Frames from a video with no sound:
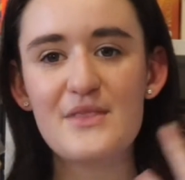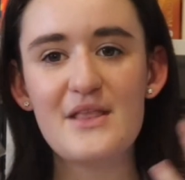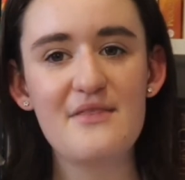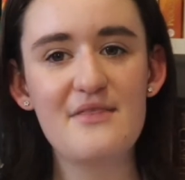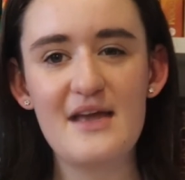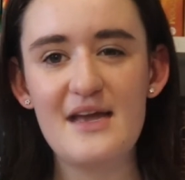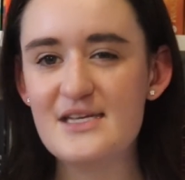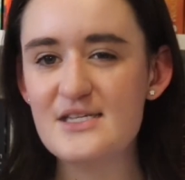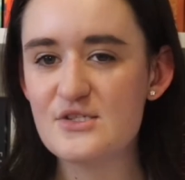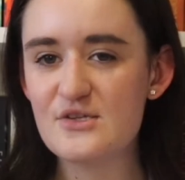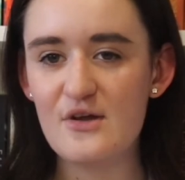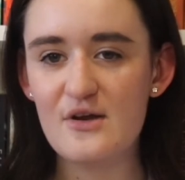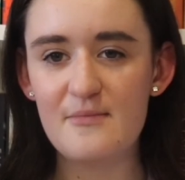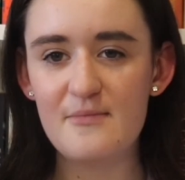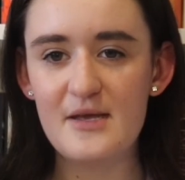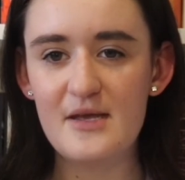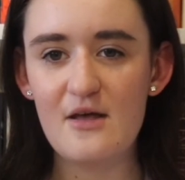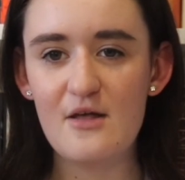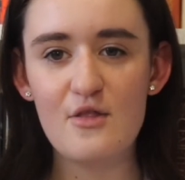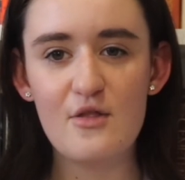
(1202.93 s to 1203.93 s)
That is going to
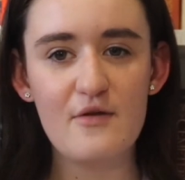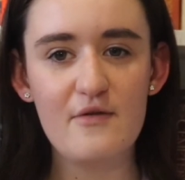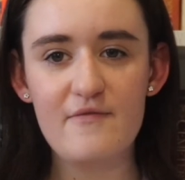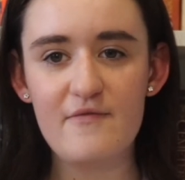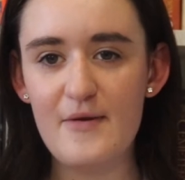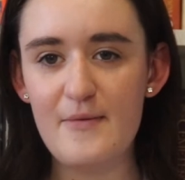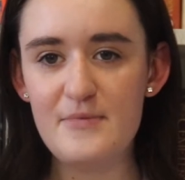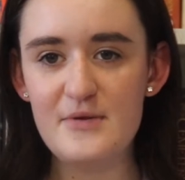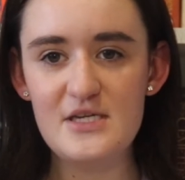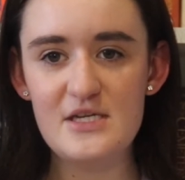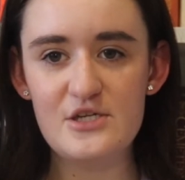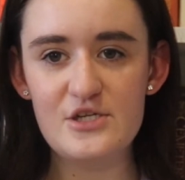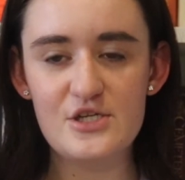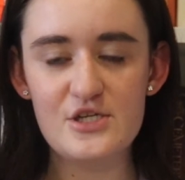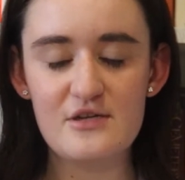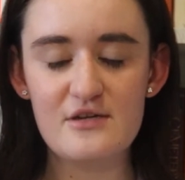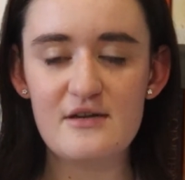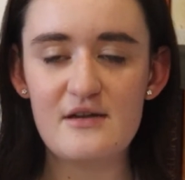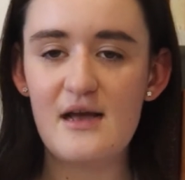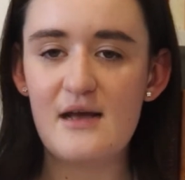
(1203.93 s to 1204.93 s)
be a lot of
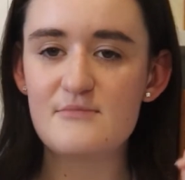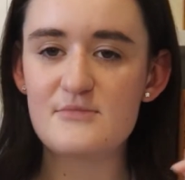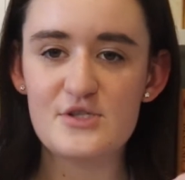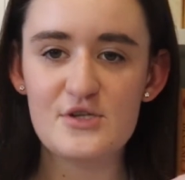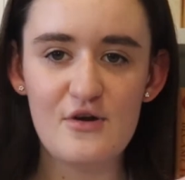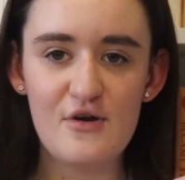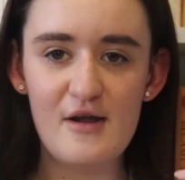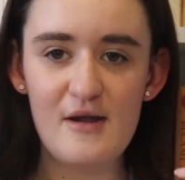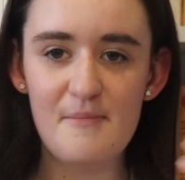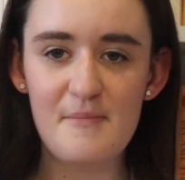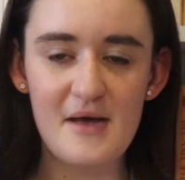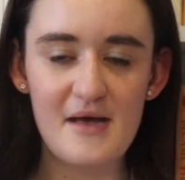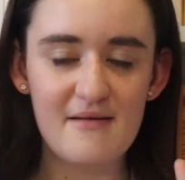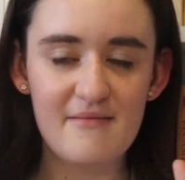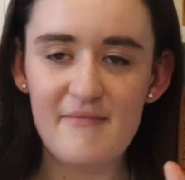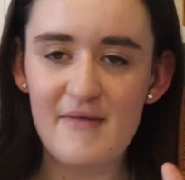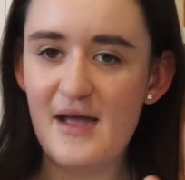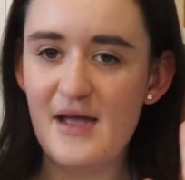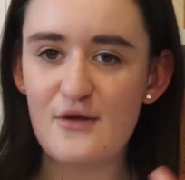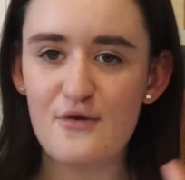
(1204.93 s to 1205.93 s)
repetition, I'm sorry,
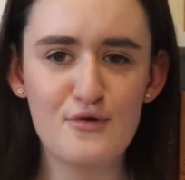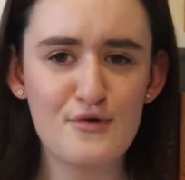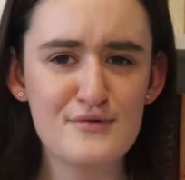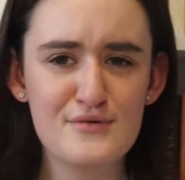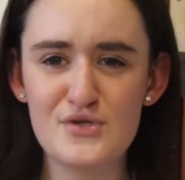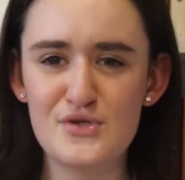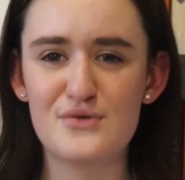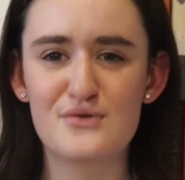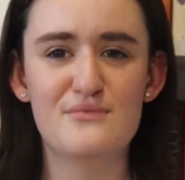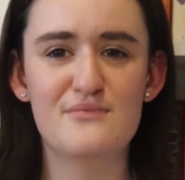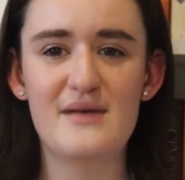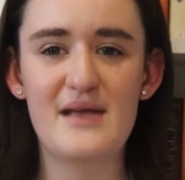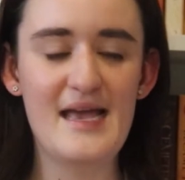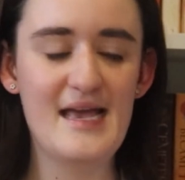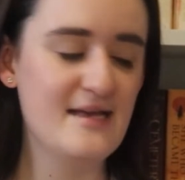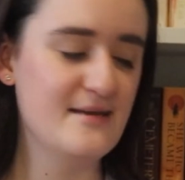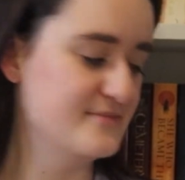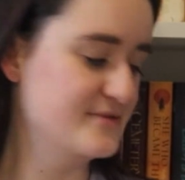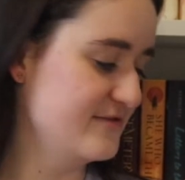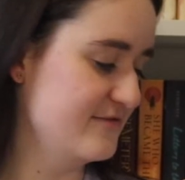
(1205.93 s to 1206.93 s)
but I couldn't do
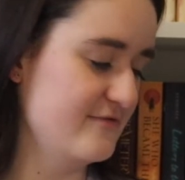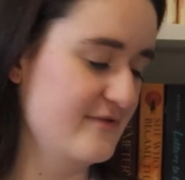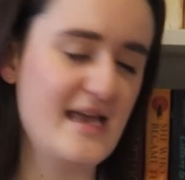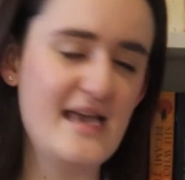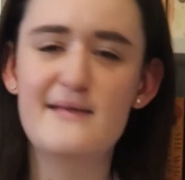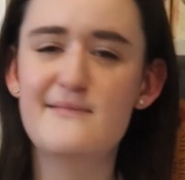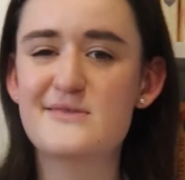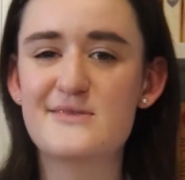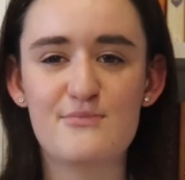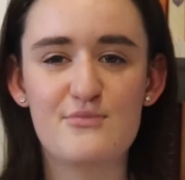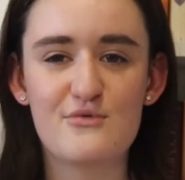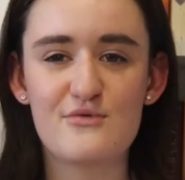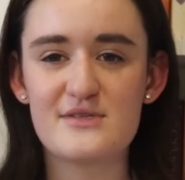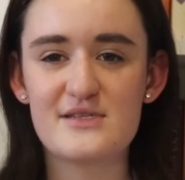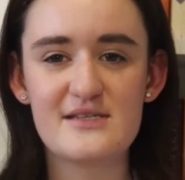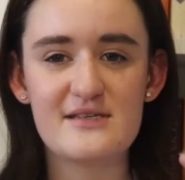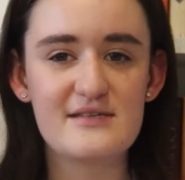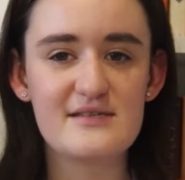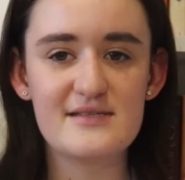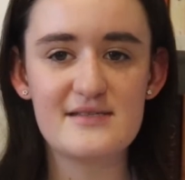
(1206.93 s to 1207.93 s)
heaps of
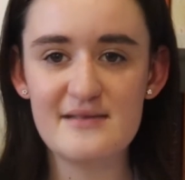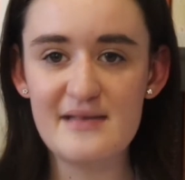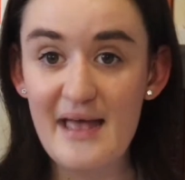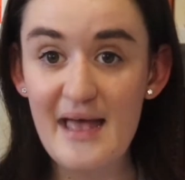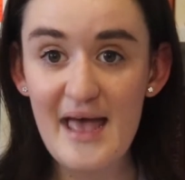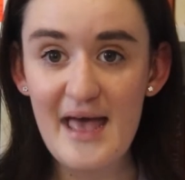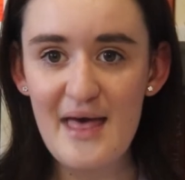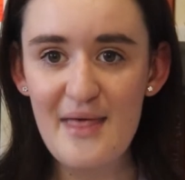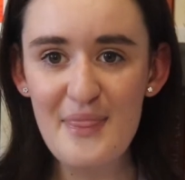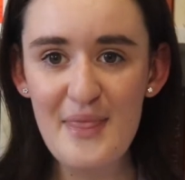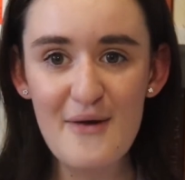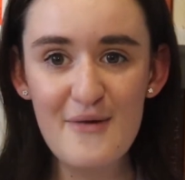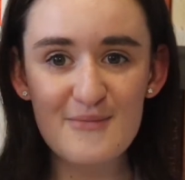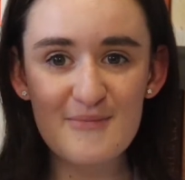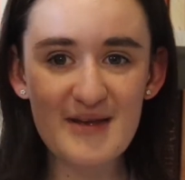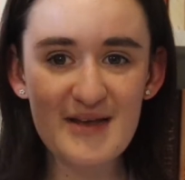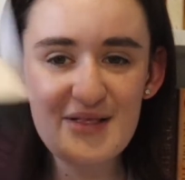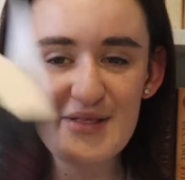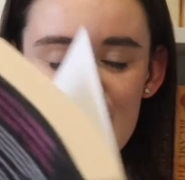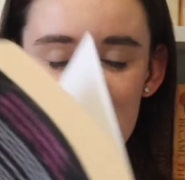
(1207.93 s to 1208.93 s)
books because that would
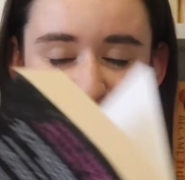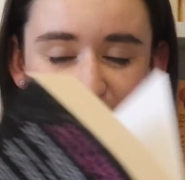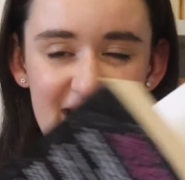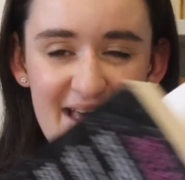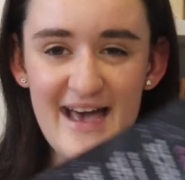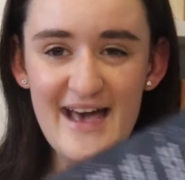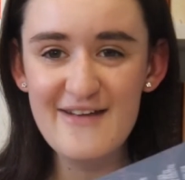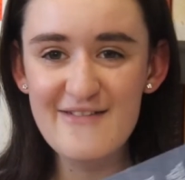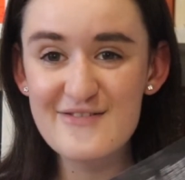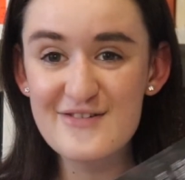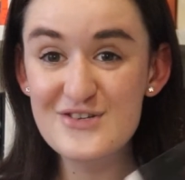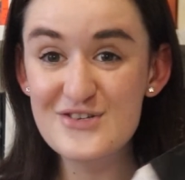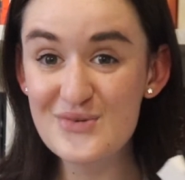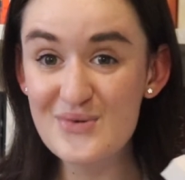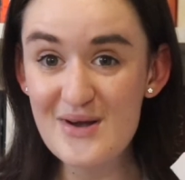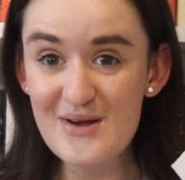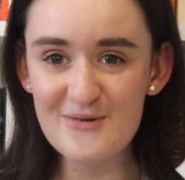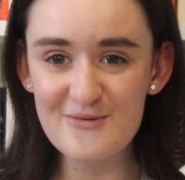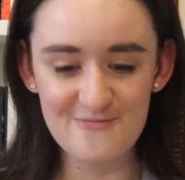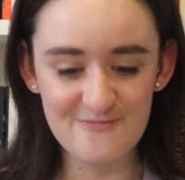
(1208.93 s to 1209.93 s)
be a little bit out of
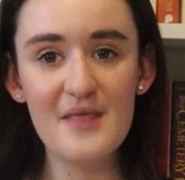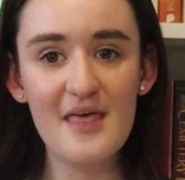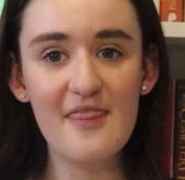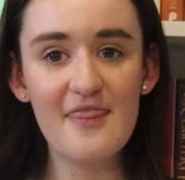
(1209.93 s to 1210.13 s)
control.